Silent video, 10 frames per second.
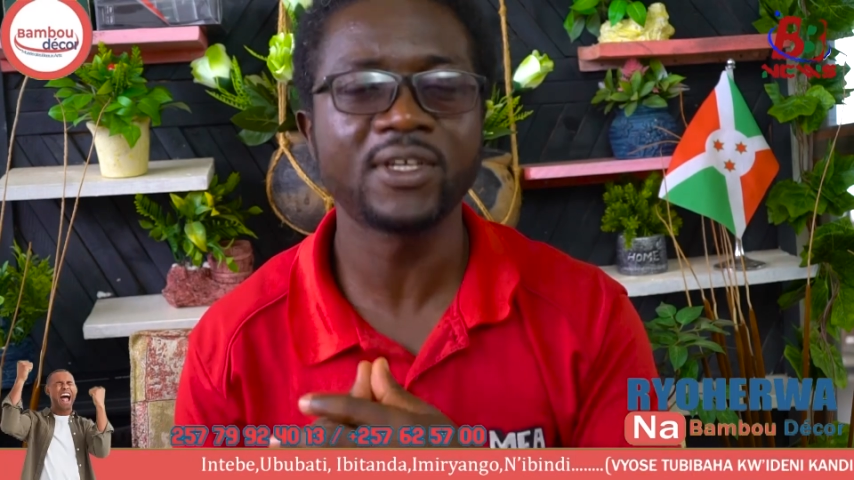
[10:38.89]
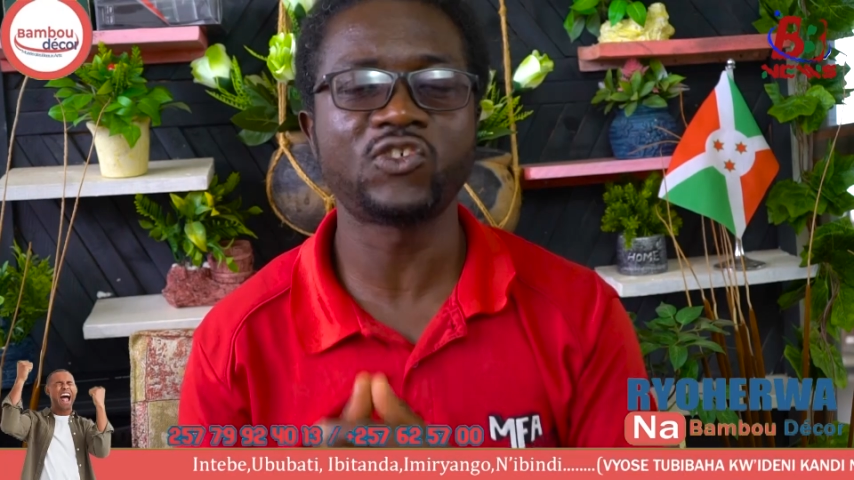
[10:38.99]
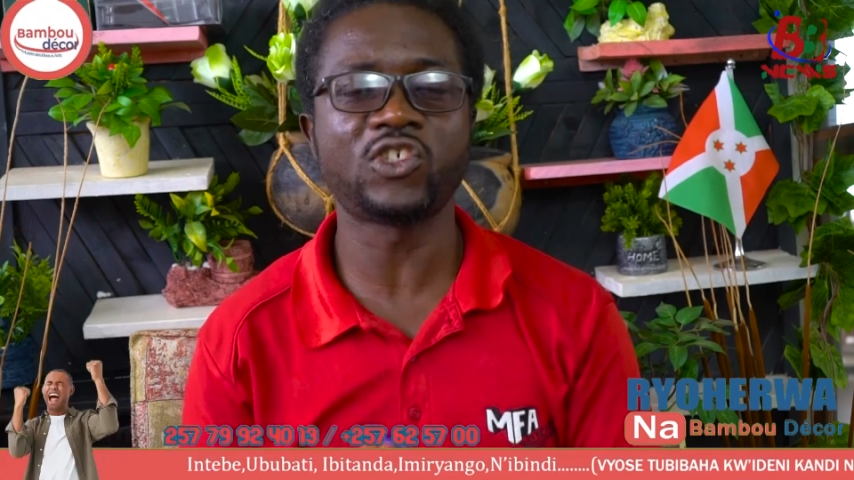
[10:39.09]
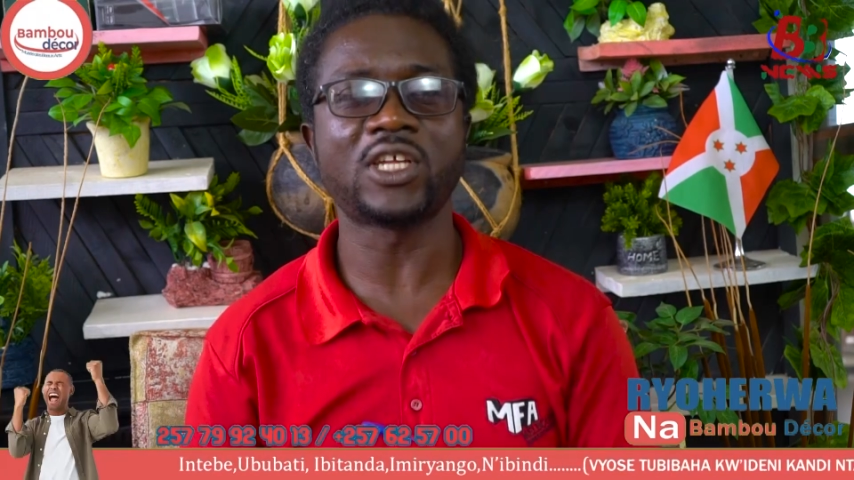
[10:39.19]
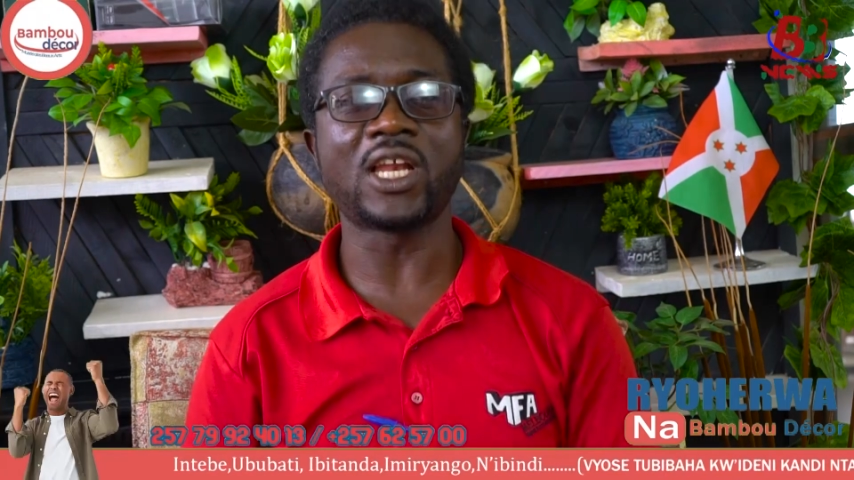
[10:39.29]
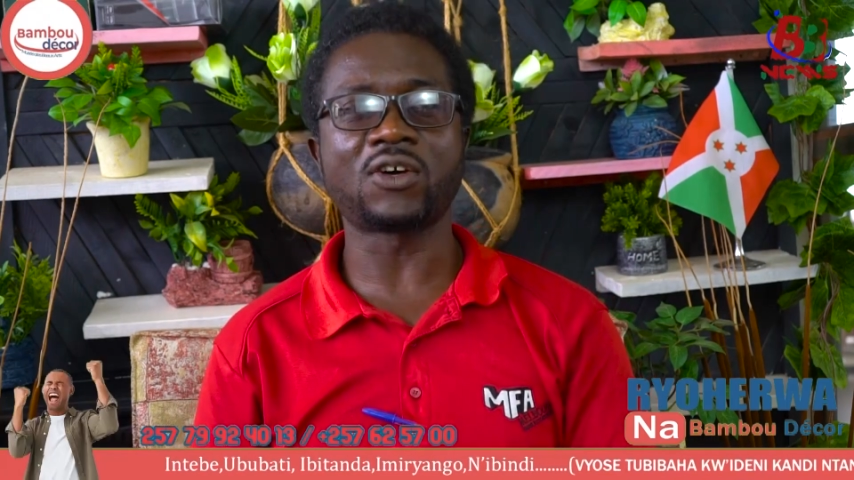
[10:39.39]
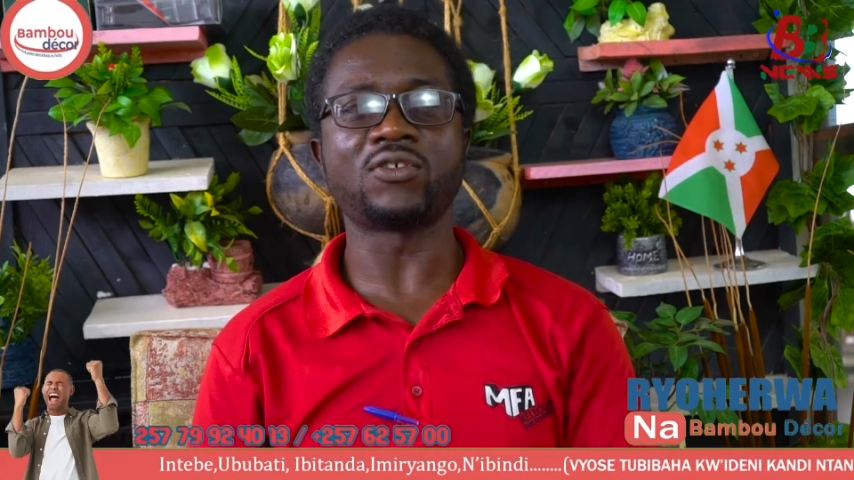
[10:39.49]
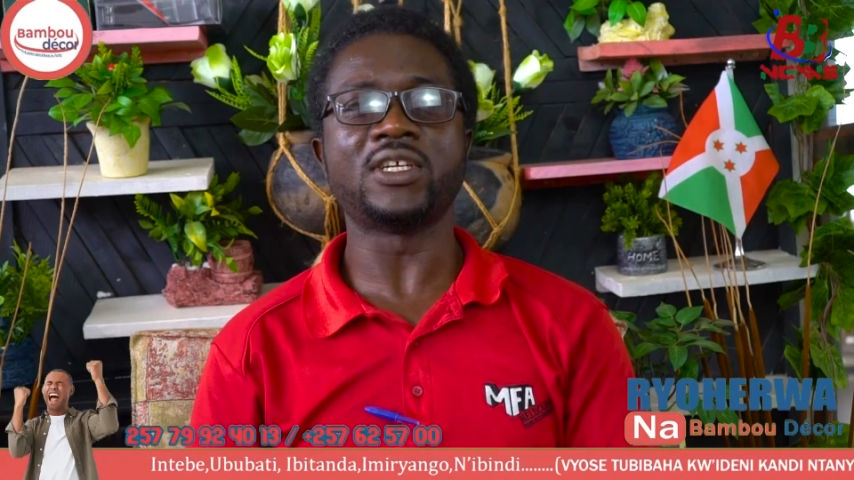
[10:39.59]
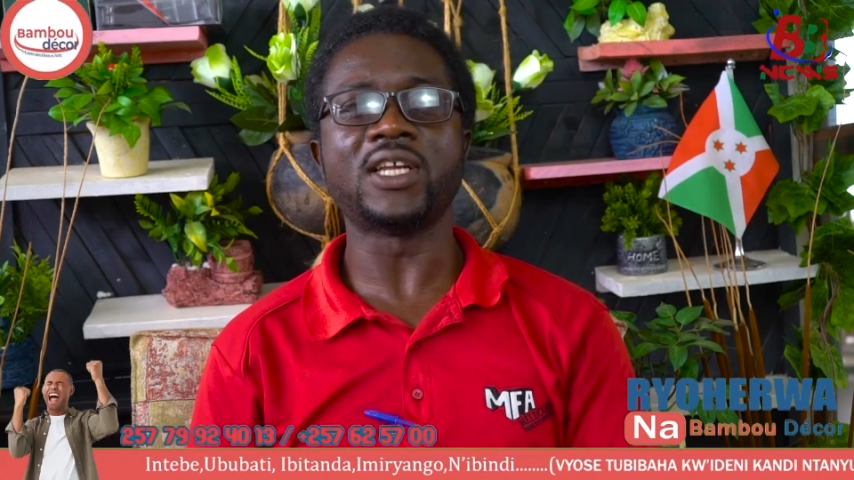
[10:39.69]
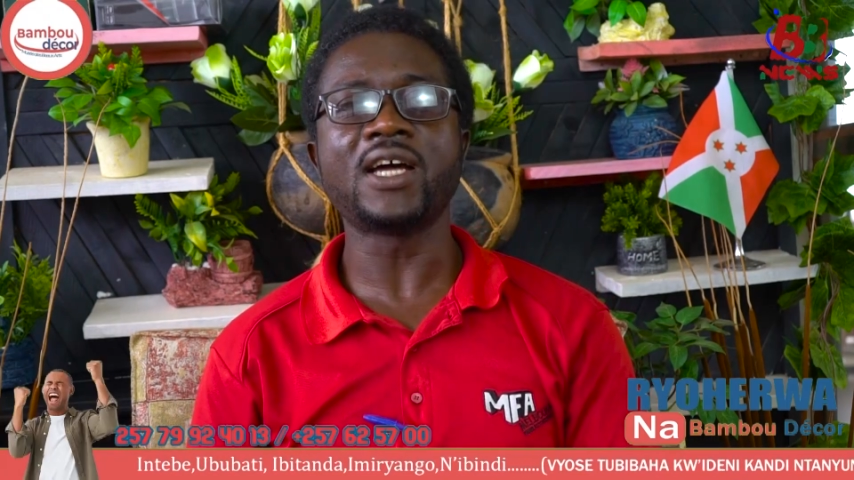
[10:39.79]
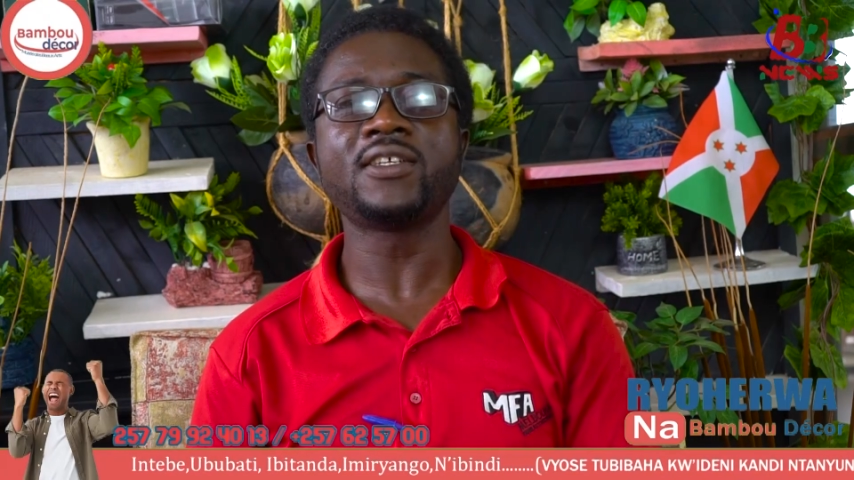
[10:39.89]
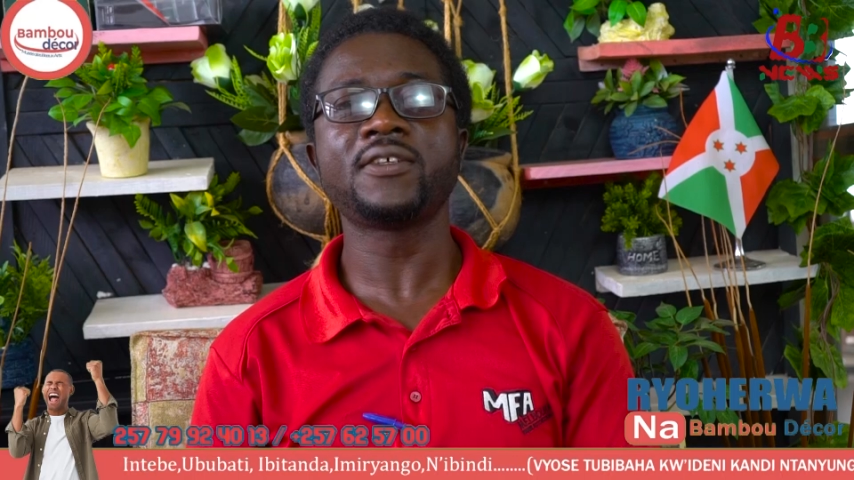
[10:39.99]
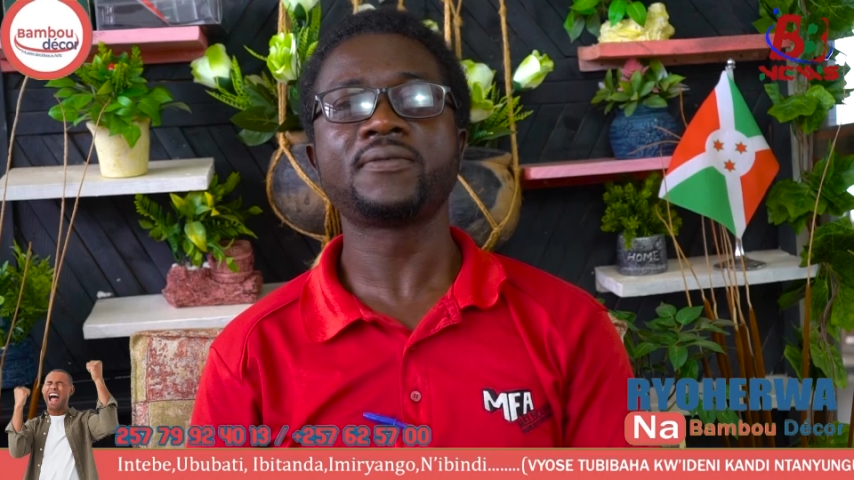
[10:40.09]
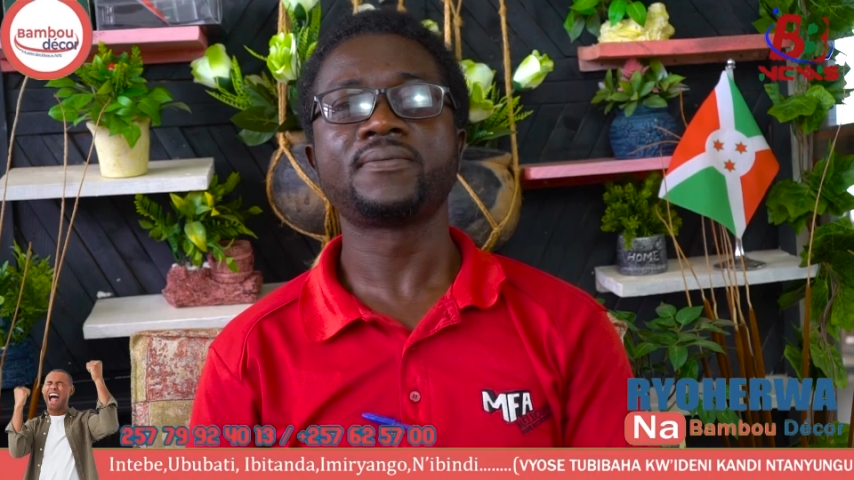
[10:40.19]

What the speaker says: Jina lako ni nani?